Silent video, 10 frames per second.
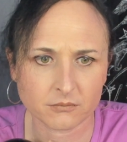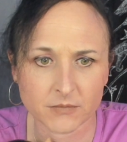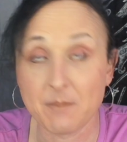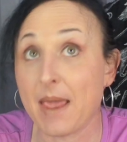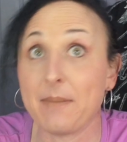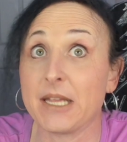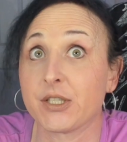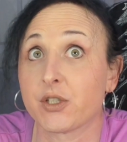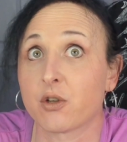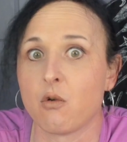Maybe it's
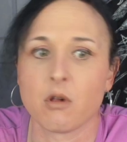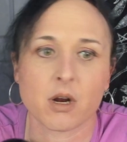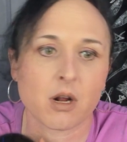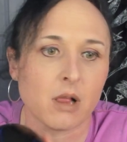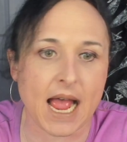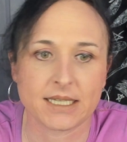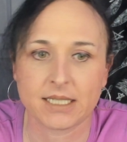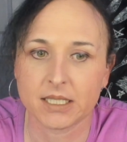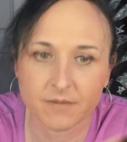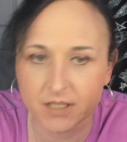school or
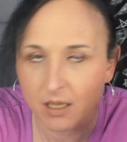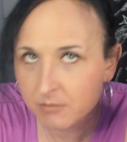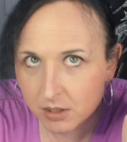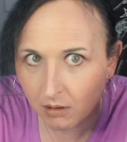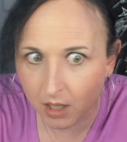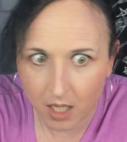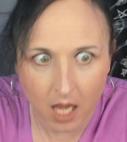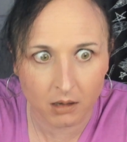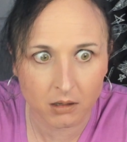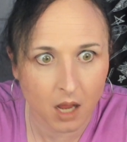classes of some sort. I
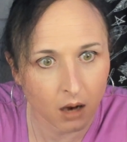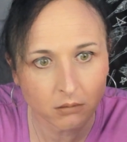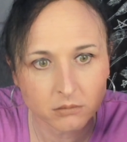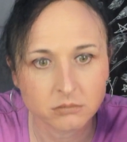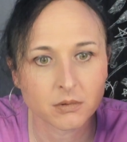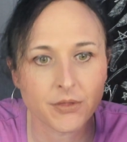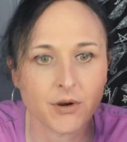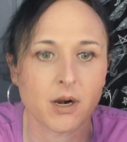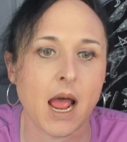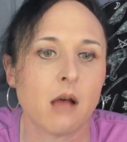don't know.
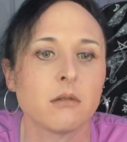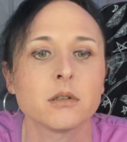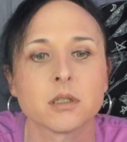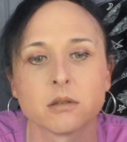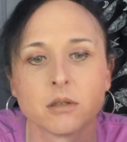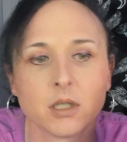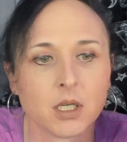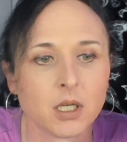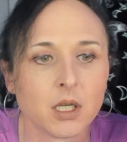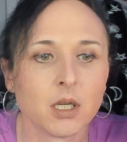3rd house.
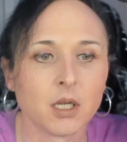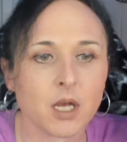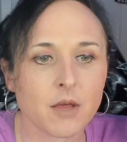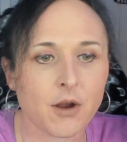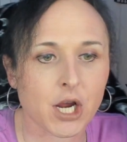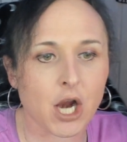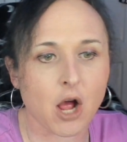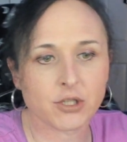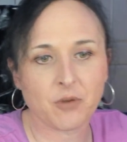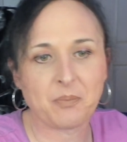There could
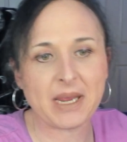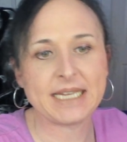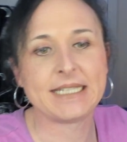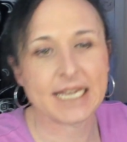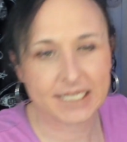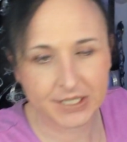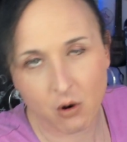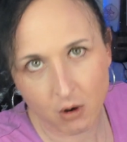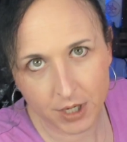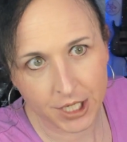also be
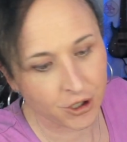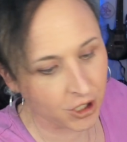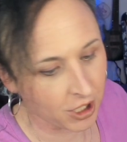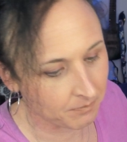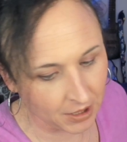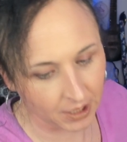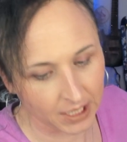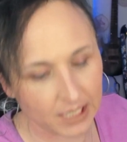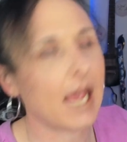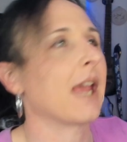discord in your community,
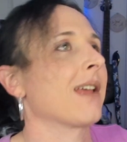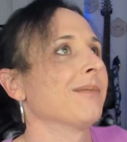like